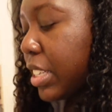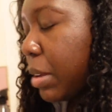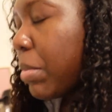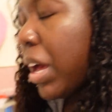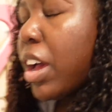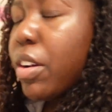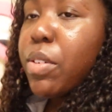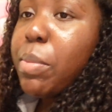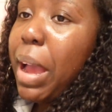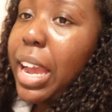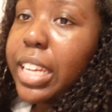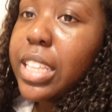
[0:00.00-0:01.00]
I'm not
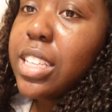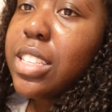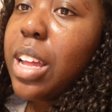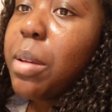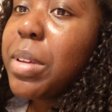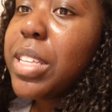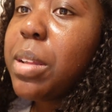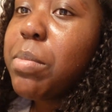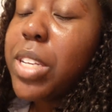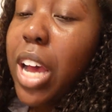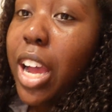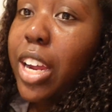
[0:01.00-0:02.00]
overpacking this time because I'm
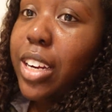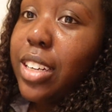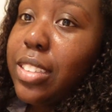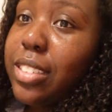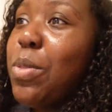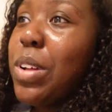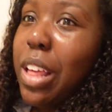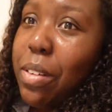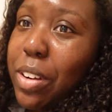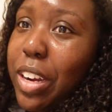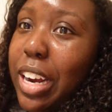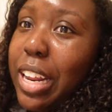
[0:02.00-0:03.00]
tired. Will I
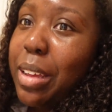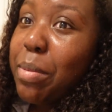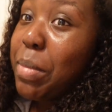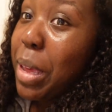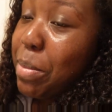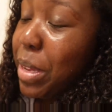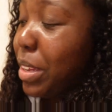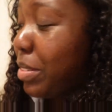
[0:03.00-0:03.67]
regret it? Maybe.